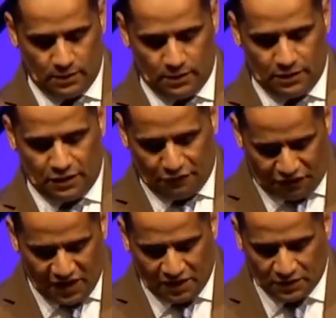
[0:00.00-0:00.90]
their
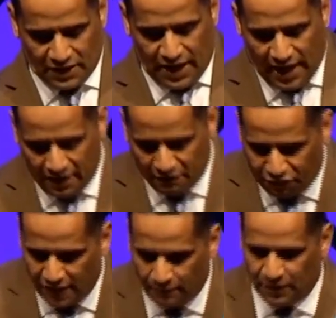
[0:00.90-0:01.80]
fears, and
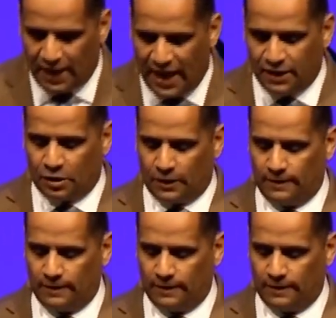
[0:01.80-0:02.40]
inflame their anger.